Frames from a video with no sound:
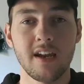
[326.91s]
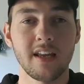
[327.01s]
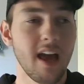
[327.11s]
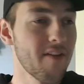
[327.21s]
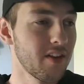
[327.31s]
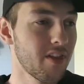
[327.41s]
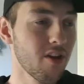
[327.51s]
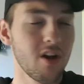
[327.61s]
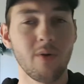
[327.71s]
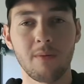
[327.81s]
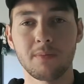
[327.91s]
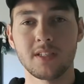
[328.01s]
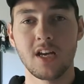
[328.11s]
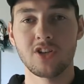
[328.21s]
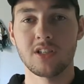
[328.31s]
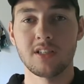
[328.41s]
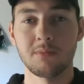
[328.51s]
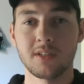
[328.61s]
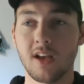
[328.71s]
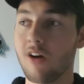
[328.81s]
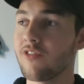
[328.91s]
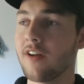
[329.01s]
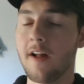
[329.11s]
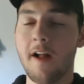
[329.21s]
and having 31 possessions himself,